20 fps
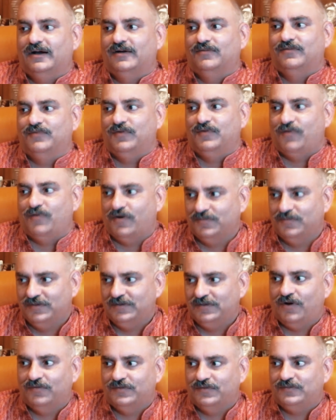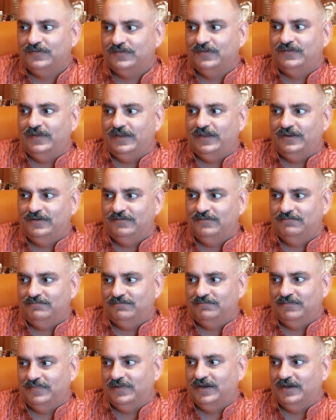We've obviously seen
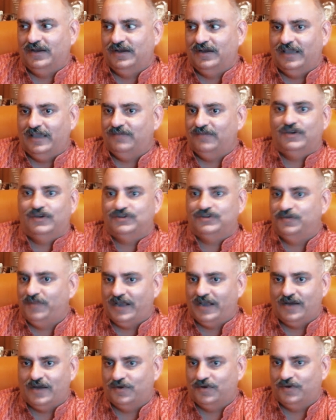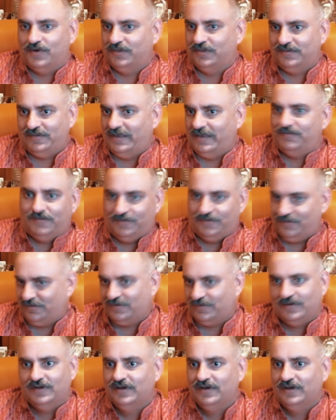aviation become one of the safest